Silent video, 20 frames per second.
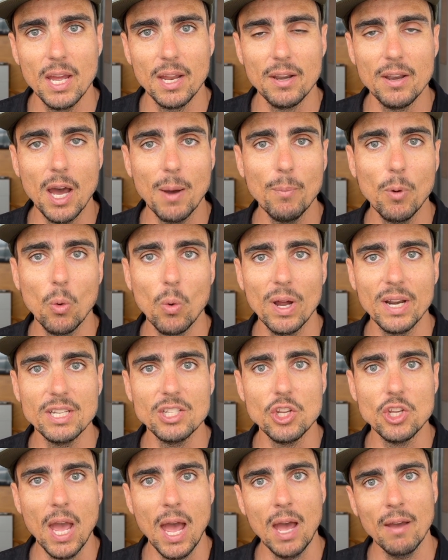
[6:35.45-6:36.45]
Number one
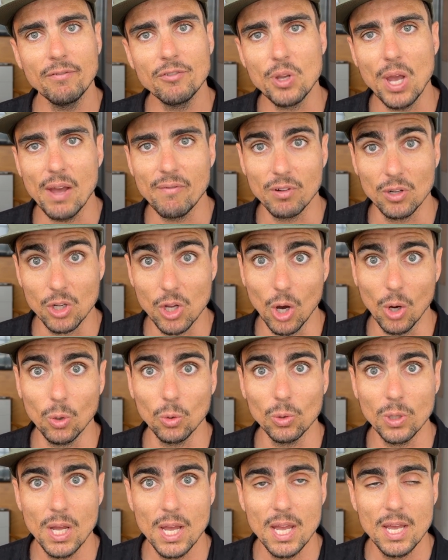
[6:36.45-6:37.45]
is you have to have a
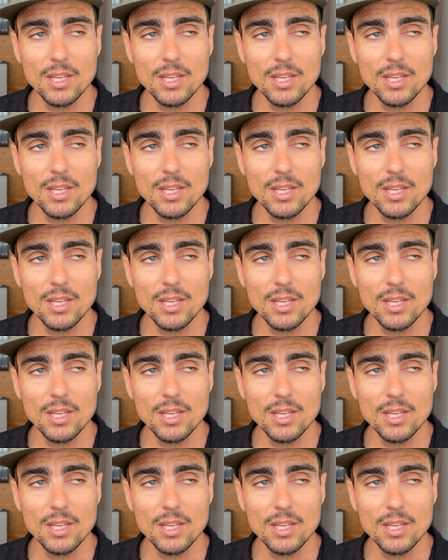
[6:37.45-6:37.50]
goal.